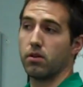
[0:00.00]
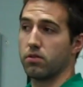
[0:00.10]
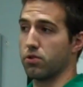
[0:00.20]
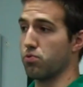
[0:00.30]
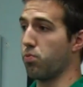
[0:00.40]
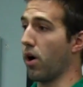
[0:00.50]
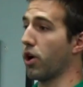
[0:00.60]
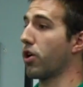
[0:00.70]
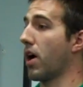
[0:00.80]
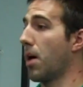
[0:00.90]
to 1
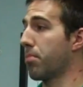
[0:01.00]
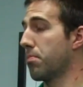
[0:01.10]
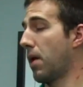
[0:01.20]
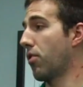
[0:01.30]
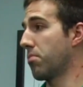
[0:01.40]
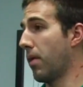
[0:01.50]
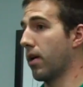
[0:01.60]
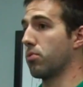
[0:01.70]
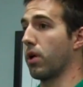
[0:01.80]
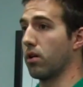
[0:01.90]
gram per pound of
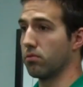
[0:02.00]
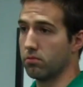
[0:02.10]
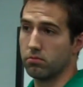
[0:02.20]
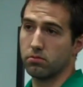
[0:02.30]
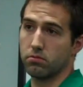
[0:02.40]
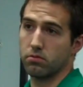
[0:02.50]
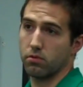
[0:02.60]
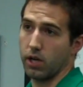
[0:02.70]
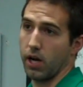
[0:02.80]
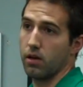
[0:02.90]
body weight.
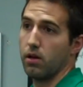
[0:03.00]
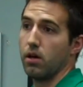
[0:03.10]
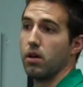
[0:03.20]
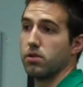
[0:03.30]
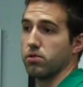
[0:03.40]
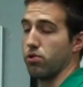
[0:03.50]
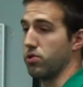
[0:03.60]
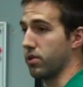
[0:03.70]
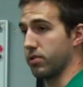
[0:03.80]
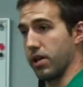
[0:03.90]
Okay, so
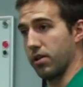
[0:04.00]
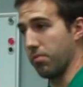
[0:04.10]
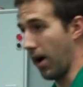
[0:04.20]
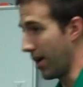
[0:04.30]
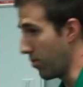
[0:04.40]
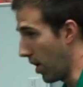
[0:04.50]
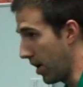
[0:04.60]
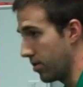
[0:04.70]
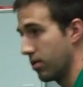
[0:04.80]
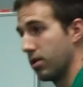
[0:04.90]
you can take your body
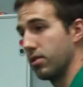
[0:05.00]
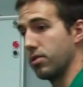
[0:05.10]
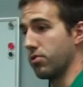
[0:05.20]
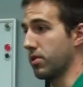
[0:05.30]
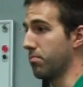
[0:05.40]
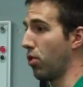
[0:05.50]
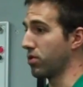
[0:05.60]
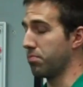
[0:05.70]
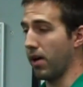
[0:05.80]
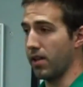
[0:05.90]
weight, you can
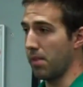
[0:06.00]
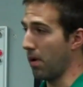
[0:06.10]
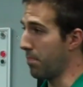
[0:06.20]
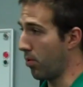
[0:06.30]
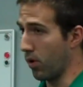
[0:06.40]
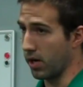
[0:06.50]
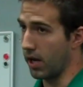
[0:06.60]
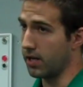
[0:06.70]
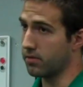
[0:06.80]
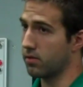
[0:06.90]
multiply that by
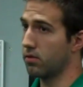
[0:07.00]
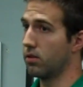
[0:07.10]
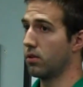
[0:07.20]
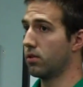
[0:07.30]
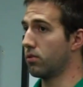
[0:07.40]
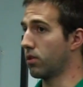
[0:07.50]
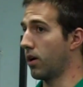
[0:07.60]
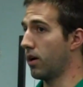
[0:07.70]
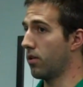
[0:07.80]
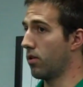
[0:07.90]
0.8,
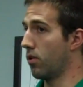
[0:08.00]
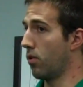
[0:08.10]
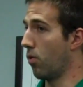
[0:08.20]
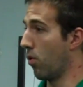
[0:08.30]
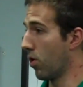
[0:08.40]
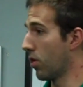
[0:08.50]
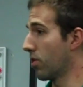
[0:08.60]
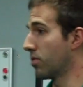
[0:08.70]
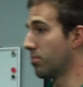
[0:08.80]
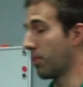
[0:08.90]
okay,
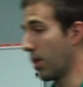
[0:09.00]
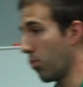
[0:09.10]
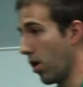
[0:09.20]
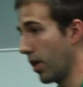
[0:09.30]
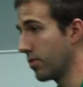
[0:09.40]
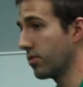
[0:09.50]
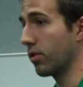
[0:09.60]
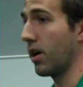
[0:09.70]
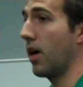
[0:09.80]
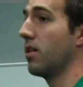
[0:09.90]
or by 1,
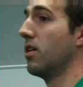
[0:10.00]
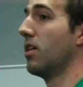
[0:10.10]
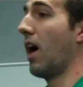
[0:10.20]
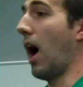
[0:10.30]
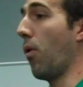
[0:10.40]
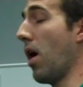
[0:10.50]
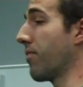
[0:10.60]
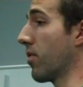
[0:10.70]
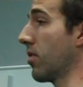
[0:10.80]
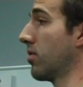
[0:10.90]
okay.
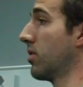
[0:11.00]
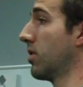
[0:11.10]
However,